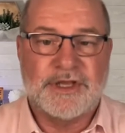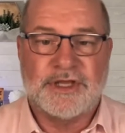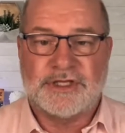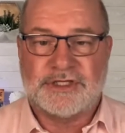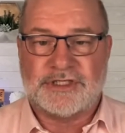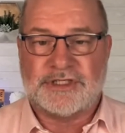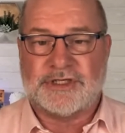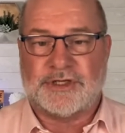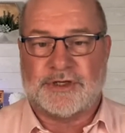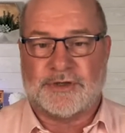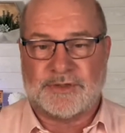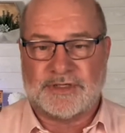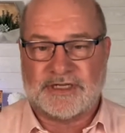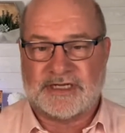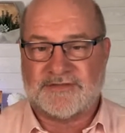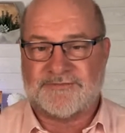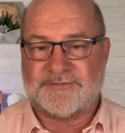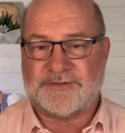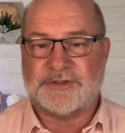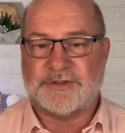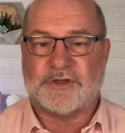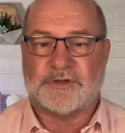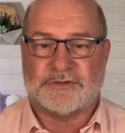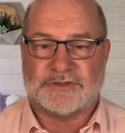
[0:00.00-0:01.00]
And if
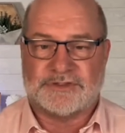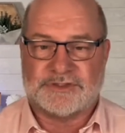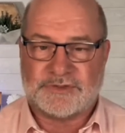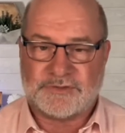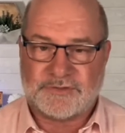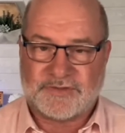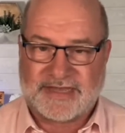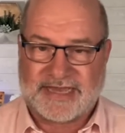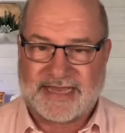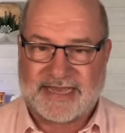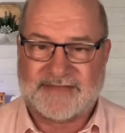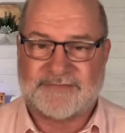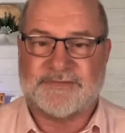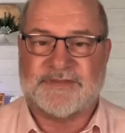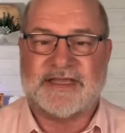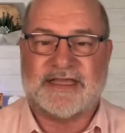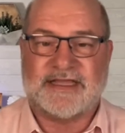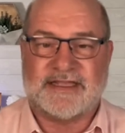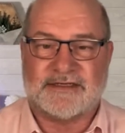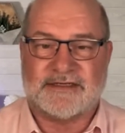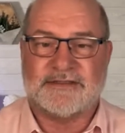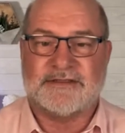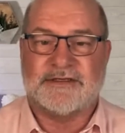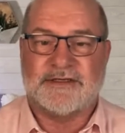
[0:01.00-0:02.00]
you don't do that,
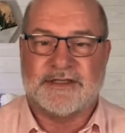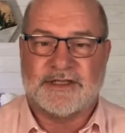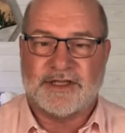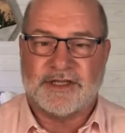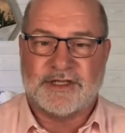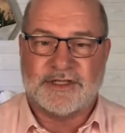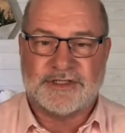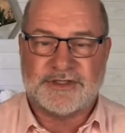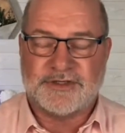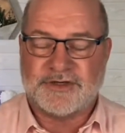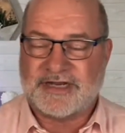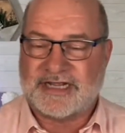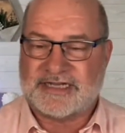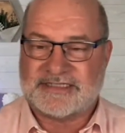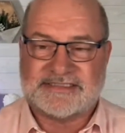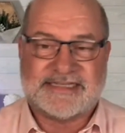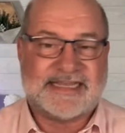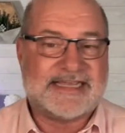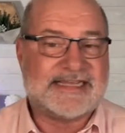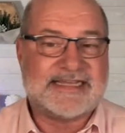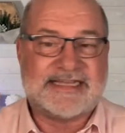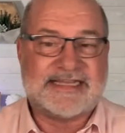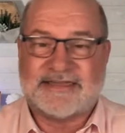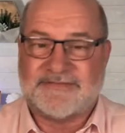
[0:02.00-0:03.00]
then you're not
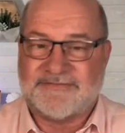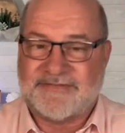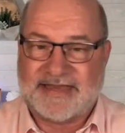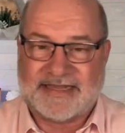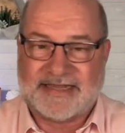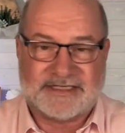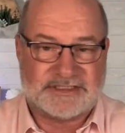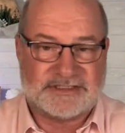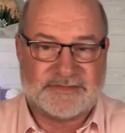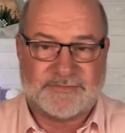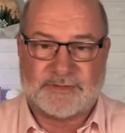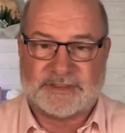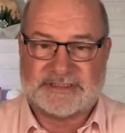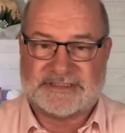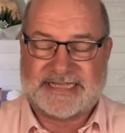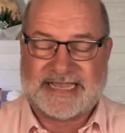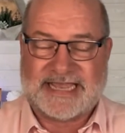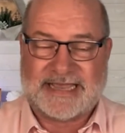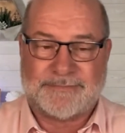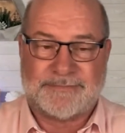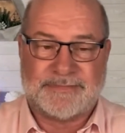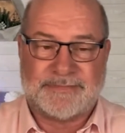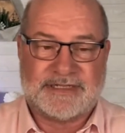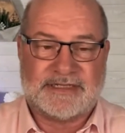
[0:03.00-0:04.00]
taking advantage of what's
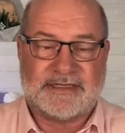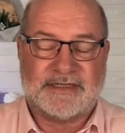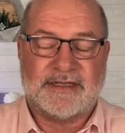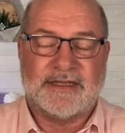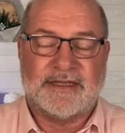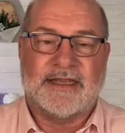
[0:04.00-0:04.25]
happening.